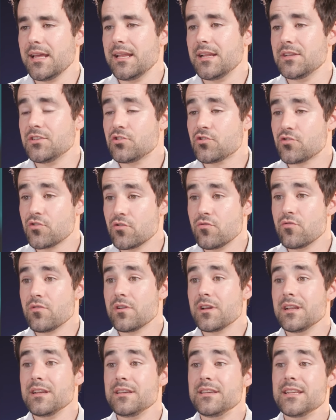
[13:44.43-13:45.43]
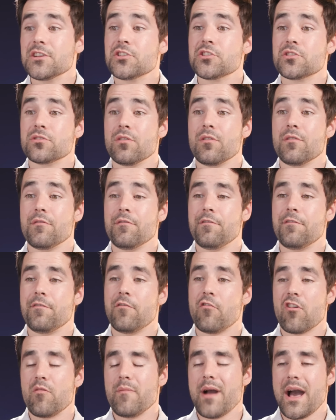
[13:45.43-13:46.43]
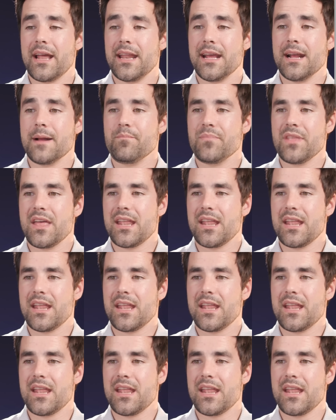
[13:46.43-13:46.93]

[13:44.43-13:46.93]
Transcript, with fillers: It is true conditional formatting,